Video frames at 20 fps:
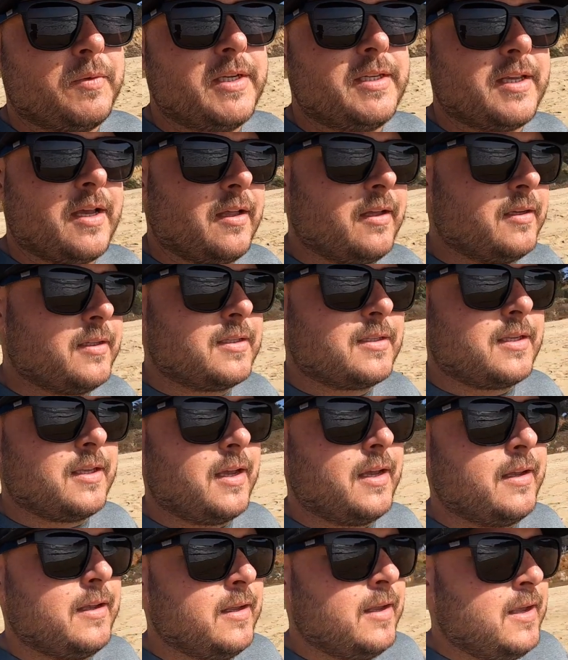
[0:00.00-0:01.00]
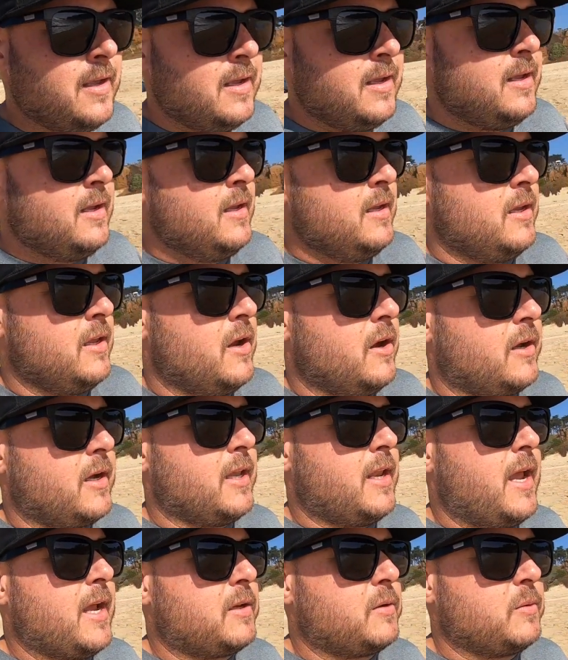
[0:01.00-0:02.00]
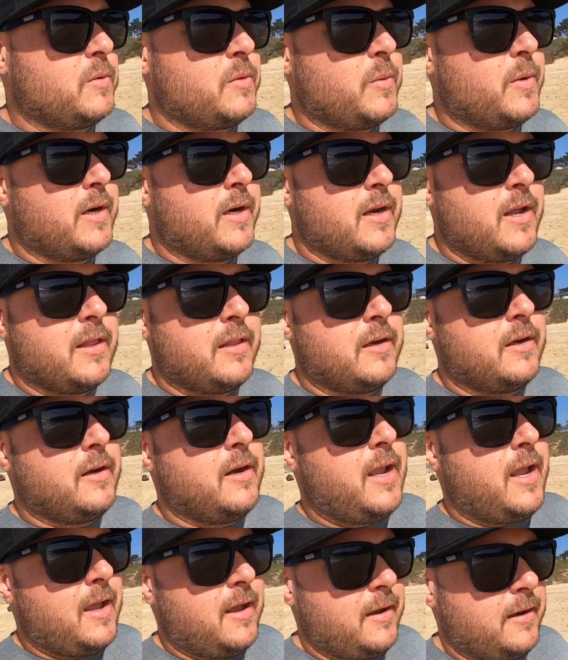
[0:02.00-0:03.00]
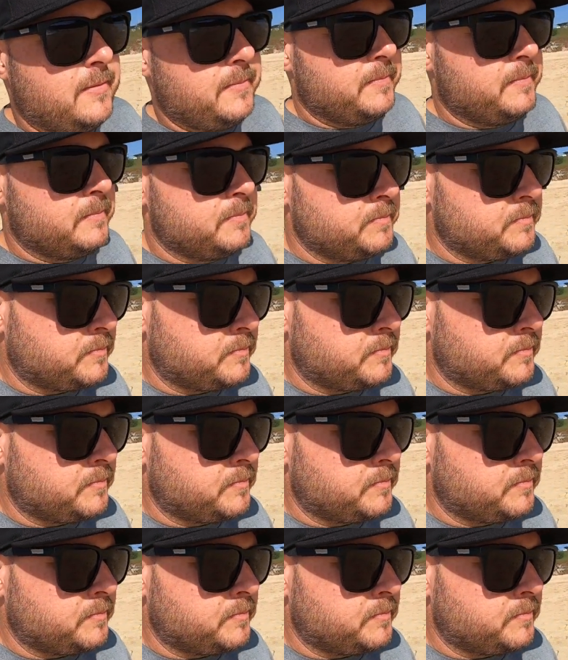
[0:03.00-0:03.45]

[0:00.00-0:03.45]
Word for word: resellers to, you know, connect with one another and